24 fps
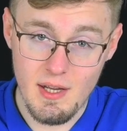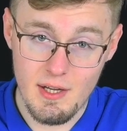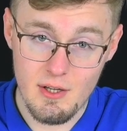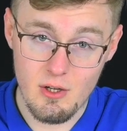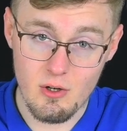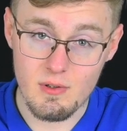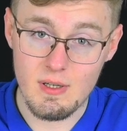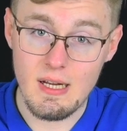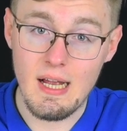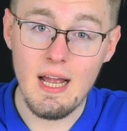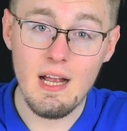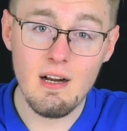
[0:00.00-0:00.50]

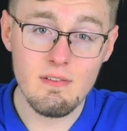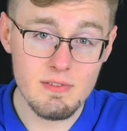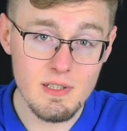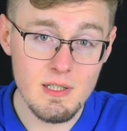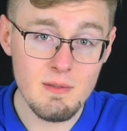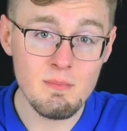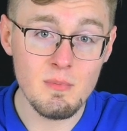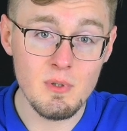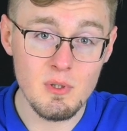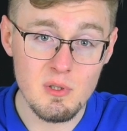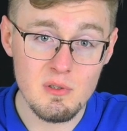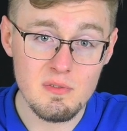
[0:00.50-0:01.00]
your
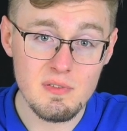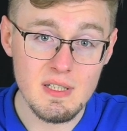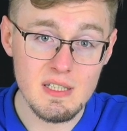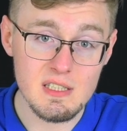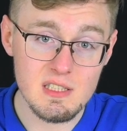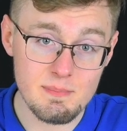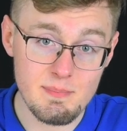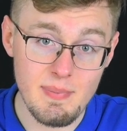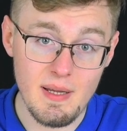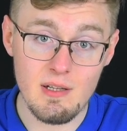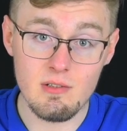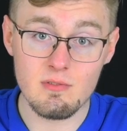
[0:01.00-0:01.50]
every move
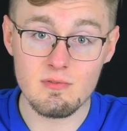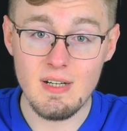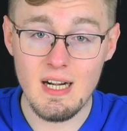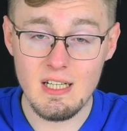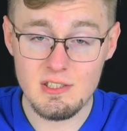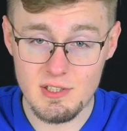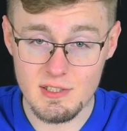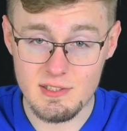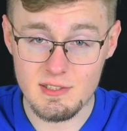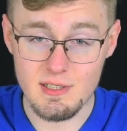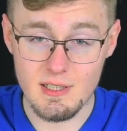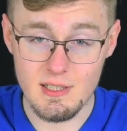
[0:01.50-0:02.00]
is being
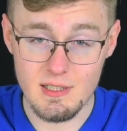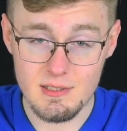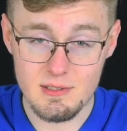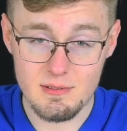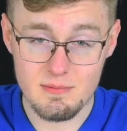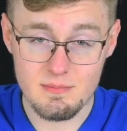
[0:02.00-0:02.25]
registered.